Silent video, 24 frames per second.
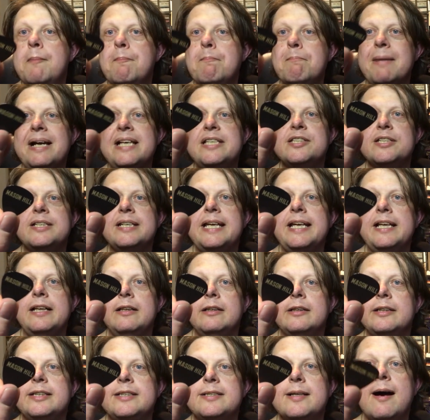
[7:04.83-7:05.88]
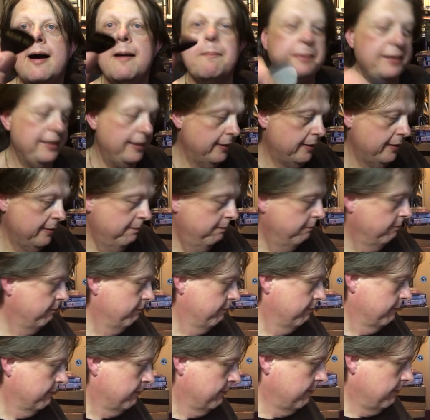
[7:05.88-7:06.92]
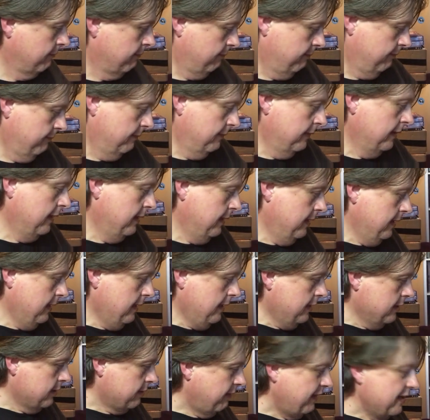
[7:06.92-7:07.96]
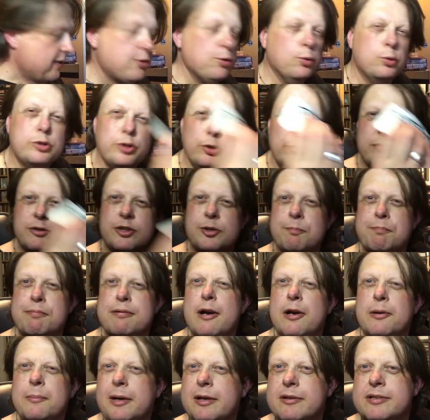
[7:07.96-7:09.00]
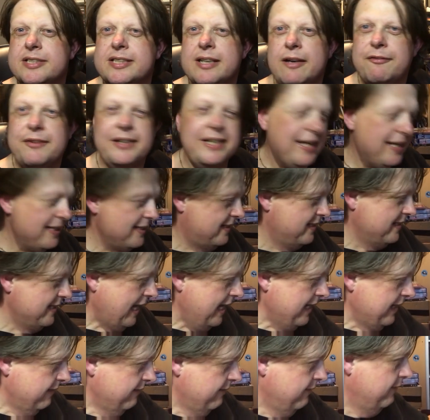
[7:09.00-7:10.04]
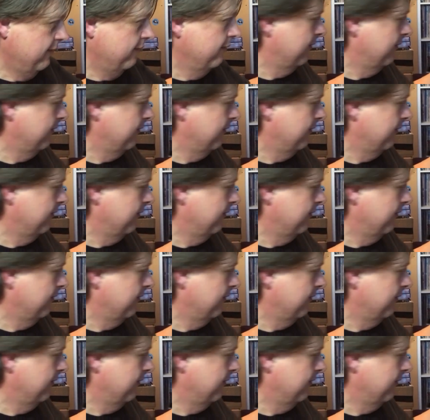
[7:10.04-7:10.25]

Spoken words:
Mason Hill guitar pick. So that's all sort of promo stuff he gets sent.